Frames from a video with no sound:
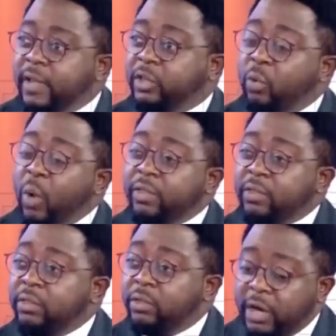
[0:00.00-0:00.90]
Section
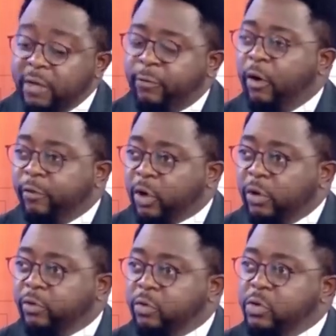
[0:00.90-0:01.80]
134 of the
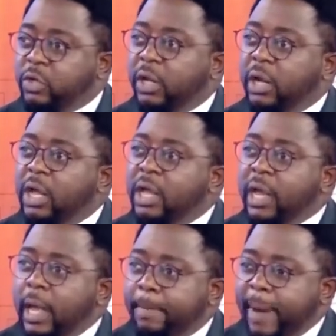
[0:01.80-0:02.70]
Constitution
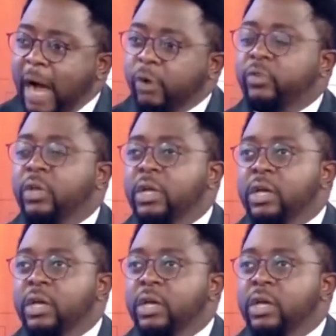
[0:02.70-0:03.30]
about